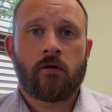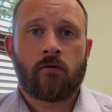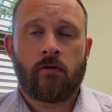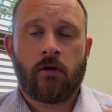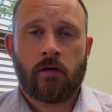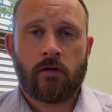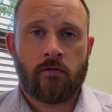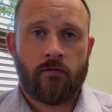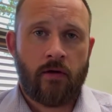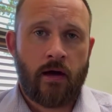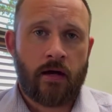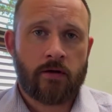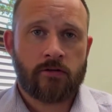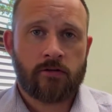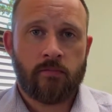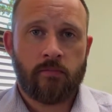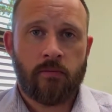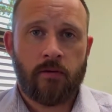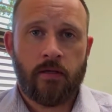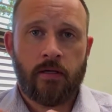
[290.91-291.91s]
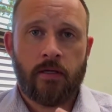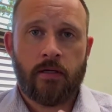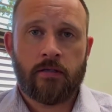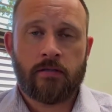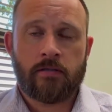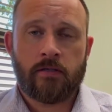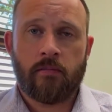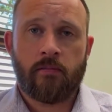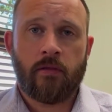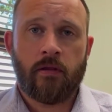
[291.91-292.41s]
corrective action
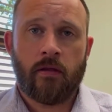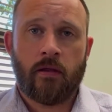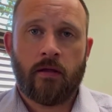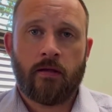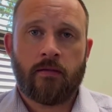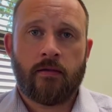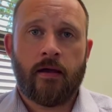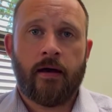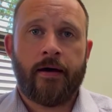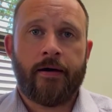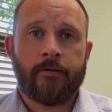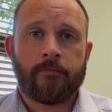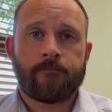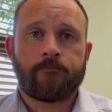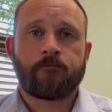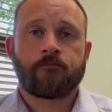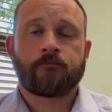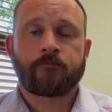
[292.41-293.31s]
plan, something like that.